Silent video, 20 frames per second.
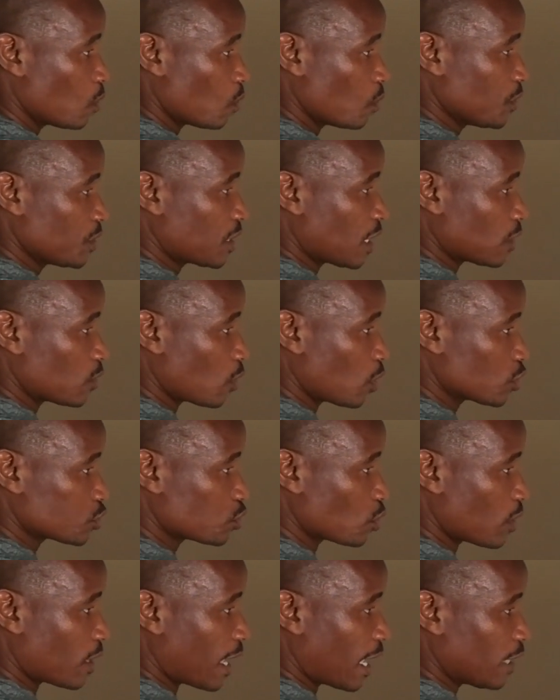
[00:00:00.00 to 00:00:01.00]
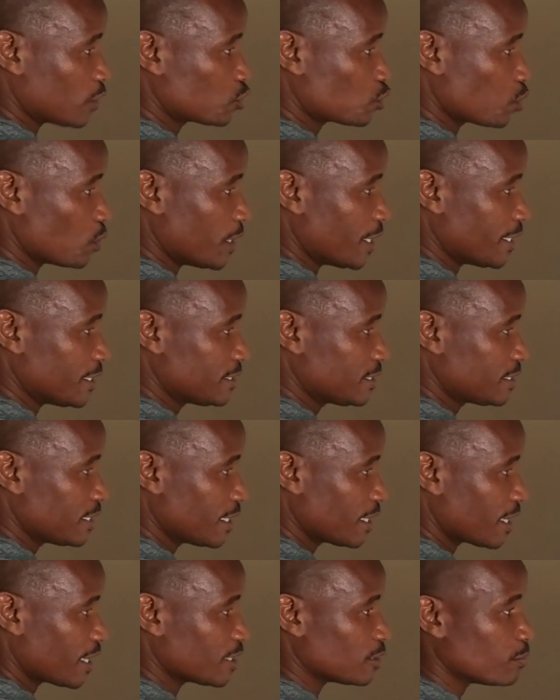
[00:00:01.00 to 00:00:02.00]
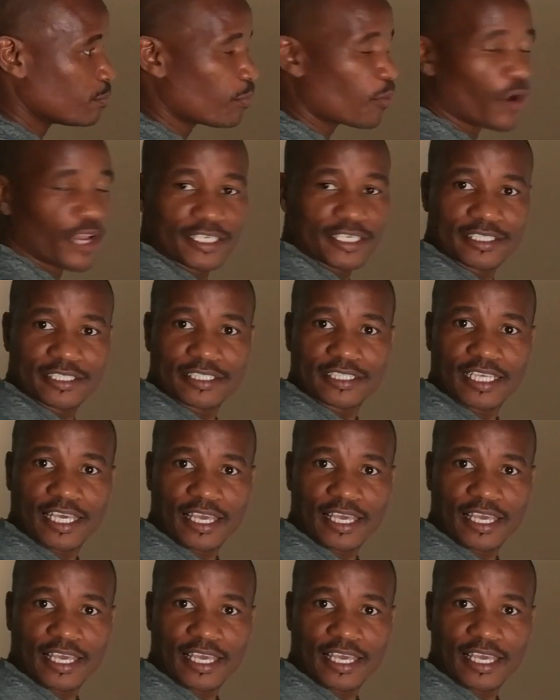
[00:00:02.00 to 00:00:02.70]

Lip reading: we can also calculate a point